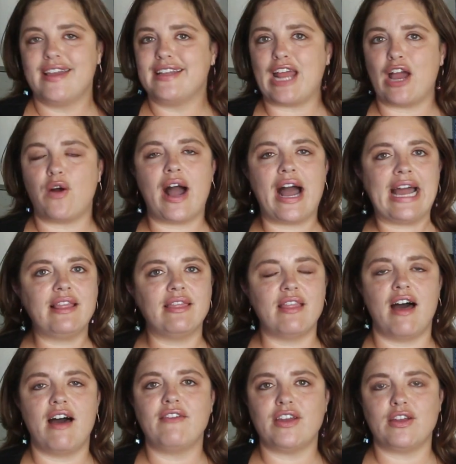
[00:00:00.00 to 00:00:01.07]
Now, I
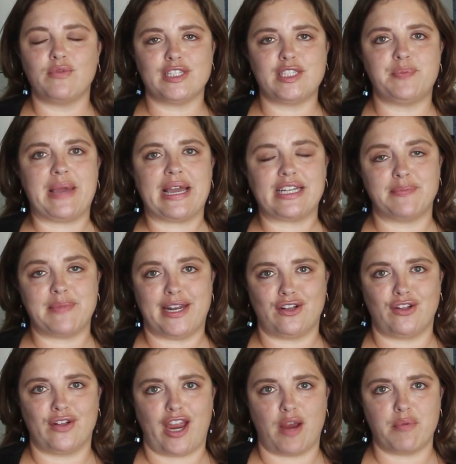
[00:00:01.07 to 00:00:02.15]
love and respect
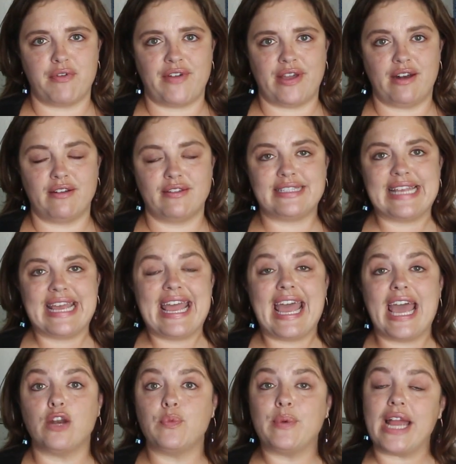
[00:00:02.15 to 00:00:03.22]
medical care providers,
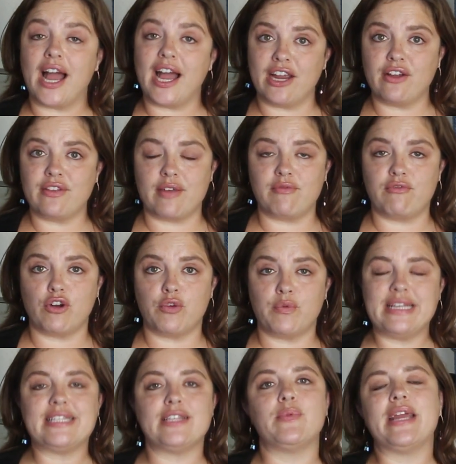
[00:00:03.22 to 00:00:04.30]
and we hire them for a
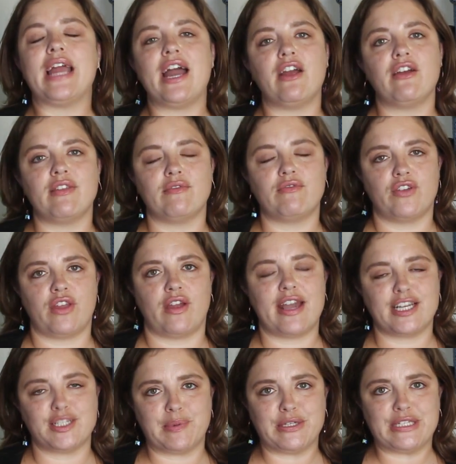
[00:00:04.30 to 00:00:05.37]
reason. We hire them for their
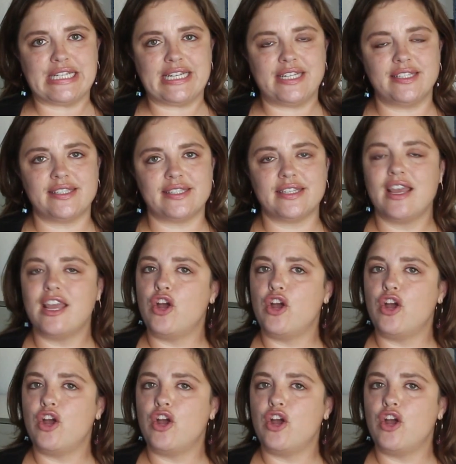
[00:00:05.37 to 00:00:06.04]
expertise.